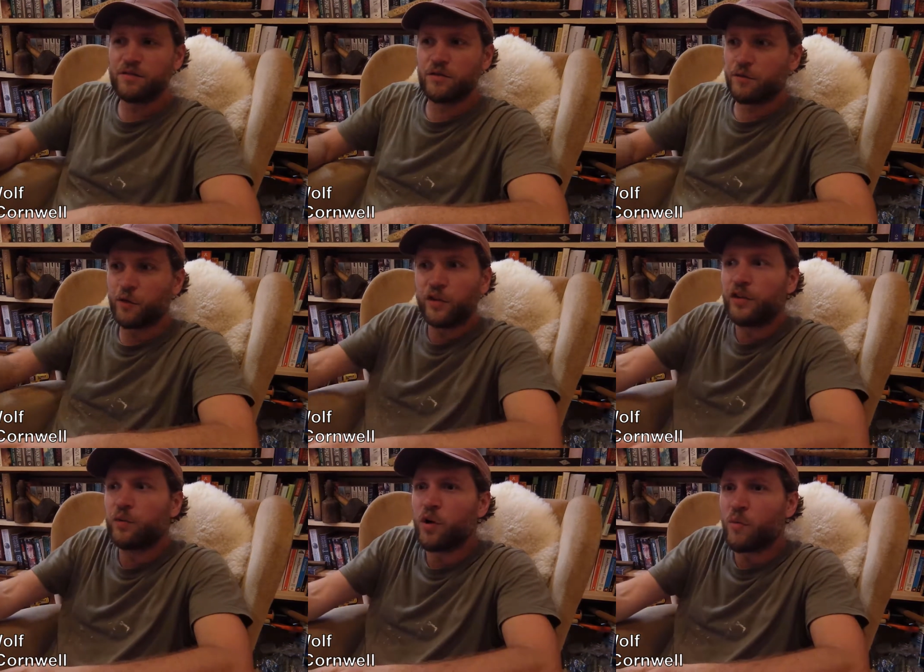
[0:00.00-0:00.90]
The
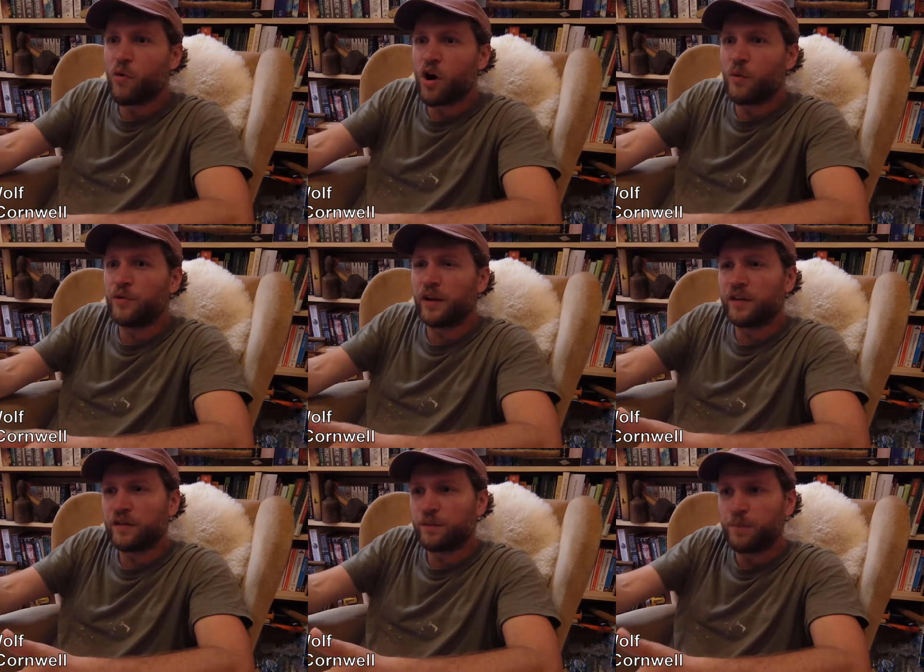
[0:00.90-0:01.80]
voices weren't what I was
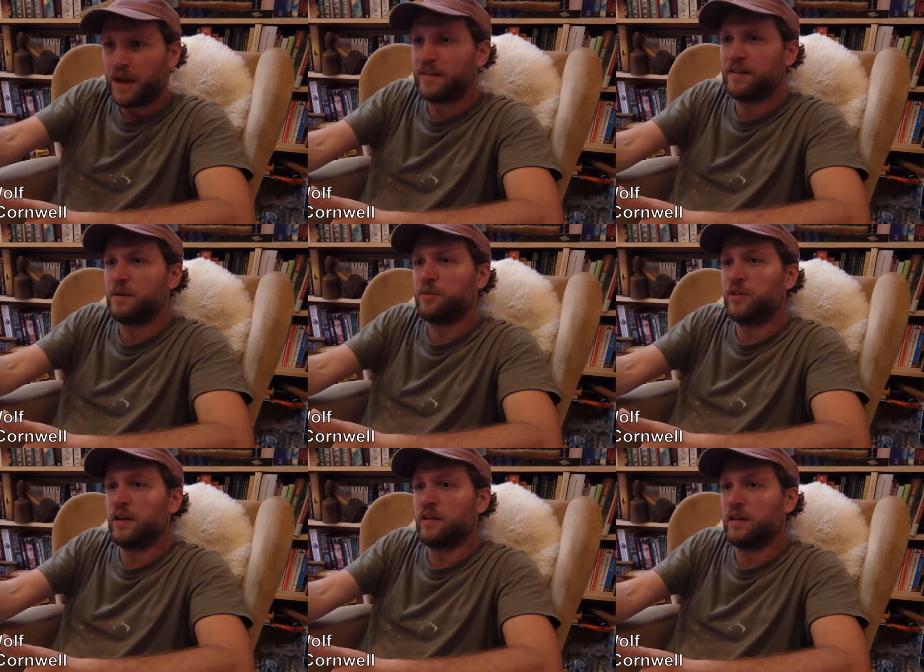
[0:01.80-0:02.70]
expecting
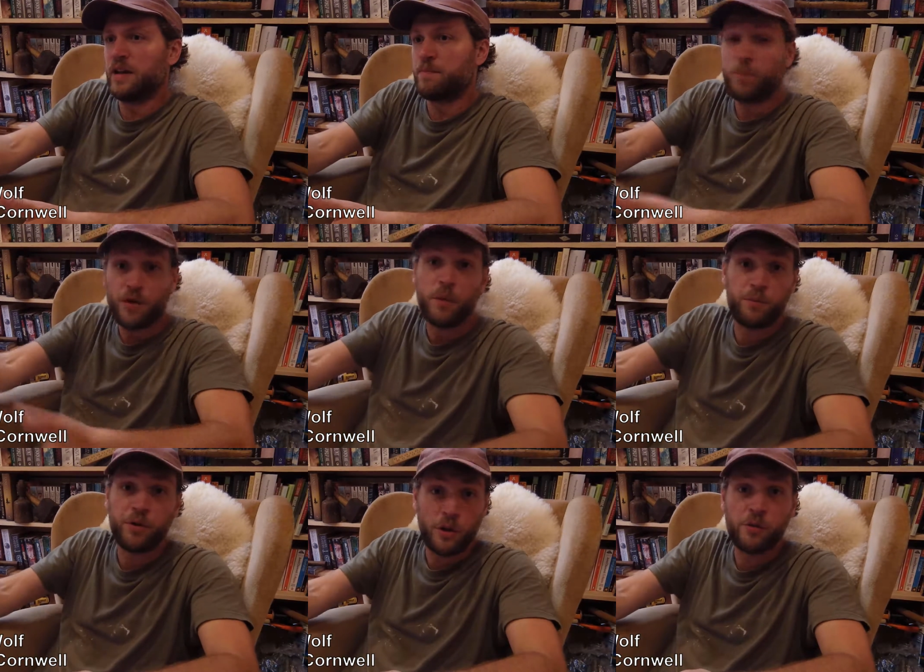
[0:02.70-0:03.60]
particularly, but
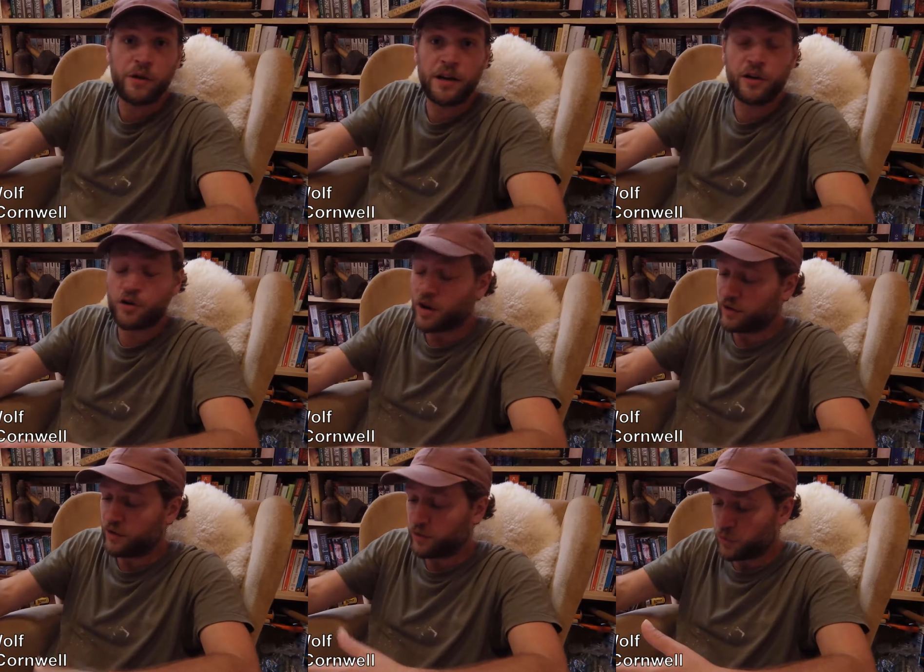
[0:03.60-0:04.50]
they were really good. I
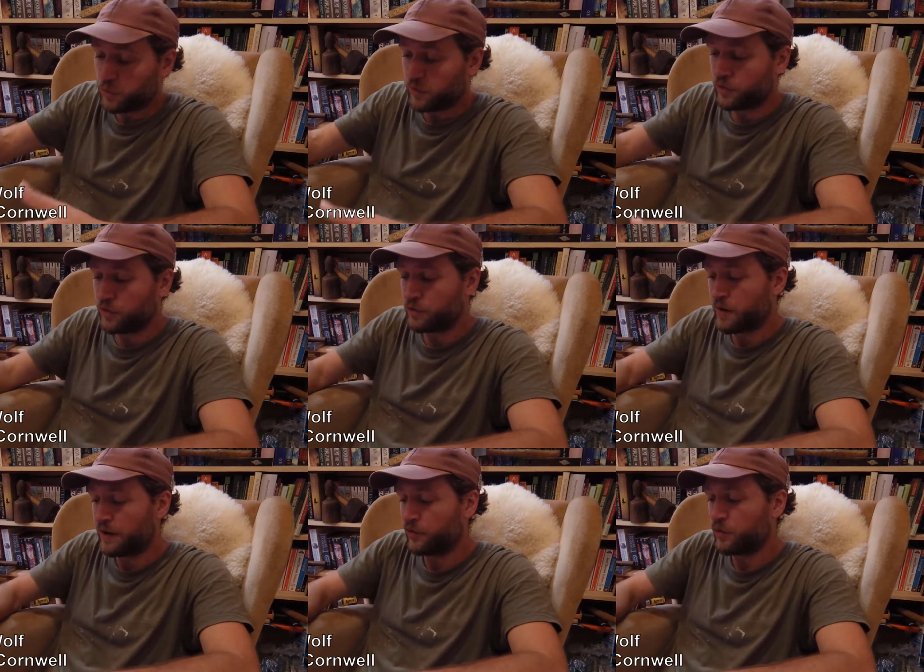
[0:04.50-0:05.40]
actually thought that the
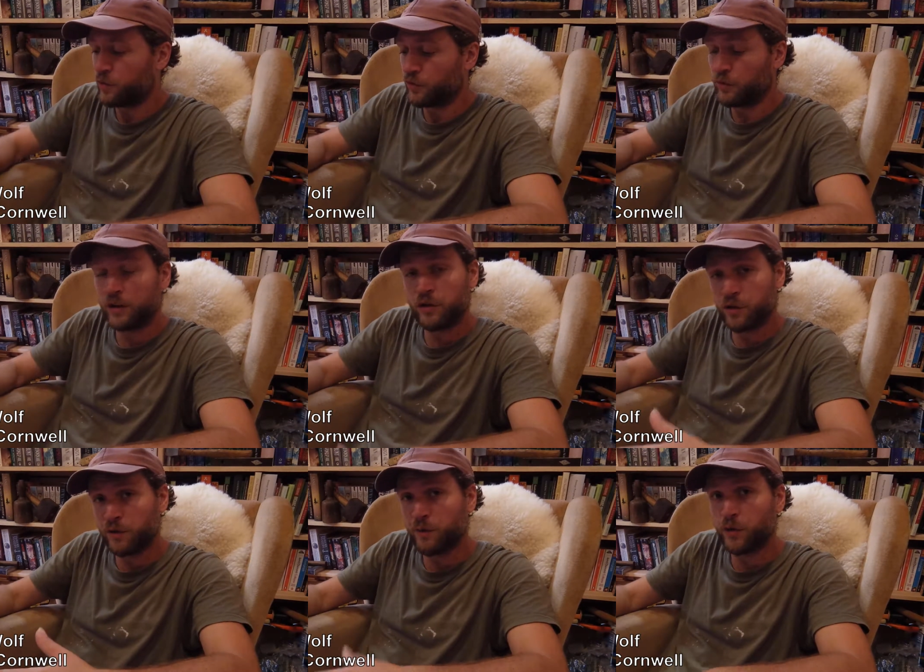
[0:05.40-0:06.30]
narration was really
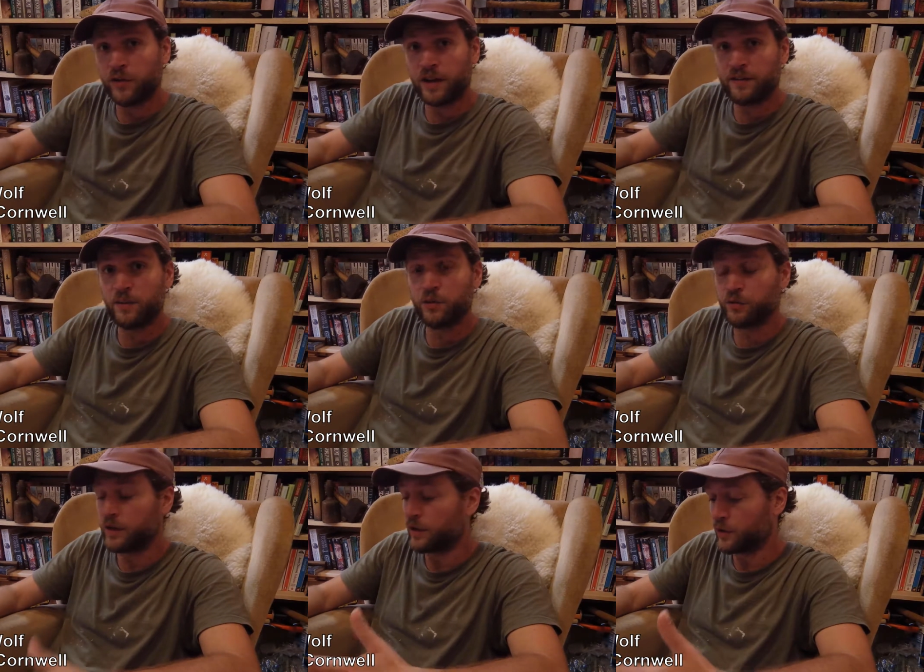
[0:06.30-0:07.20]
good, the voice acting was
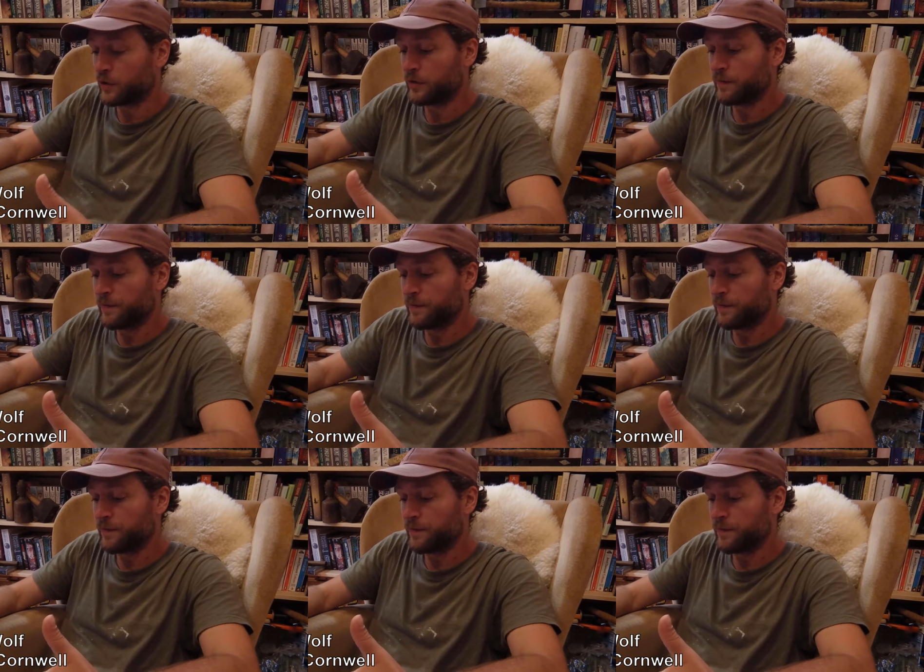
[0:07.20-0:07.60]
really good.